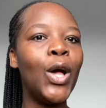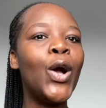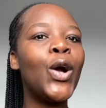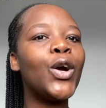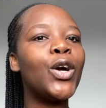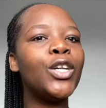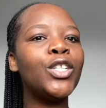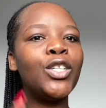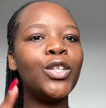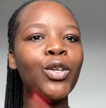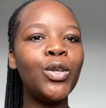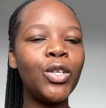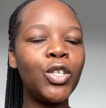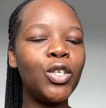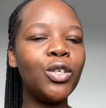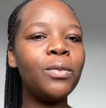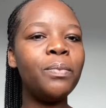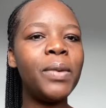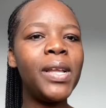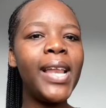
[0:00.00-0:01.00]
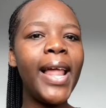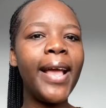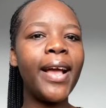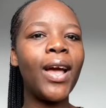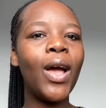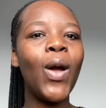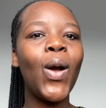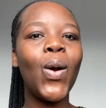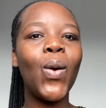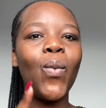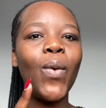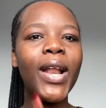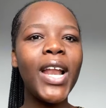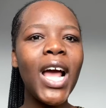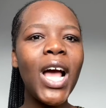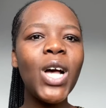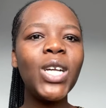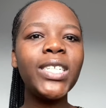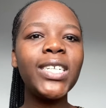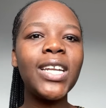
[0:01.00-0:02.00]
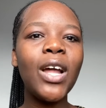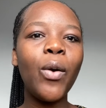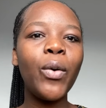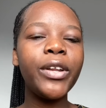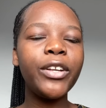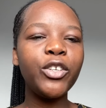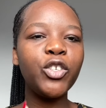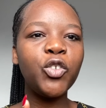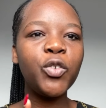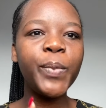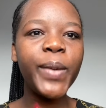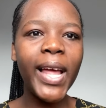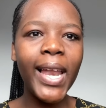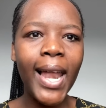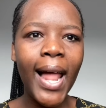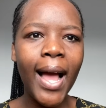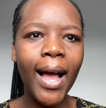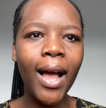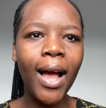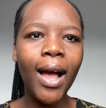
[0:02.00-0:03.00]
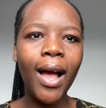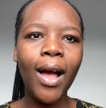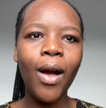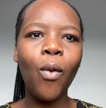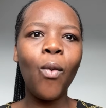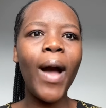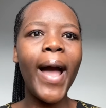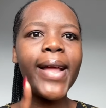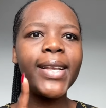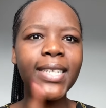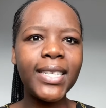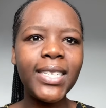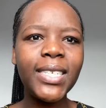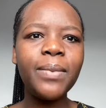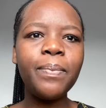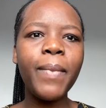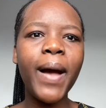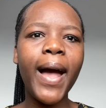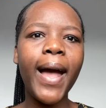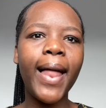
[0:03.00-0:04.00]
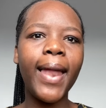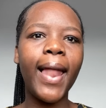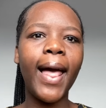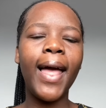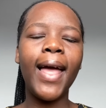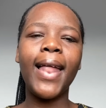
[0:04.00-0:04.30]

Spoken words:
Because you should be like, when I was an hour to dumelang, why did you mal?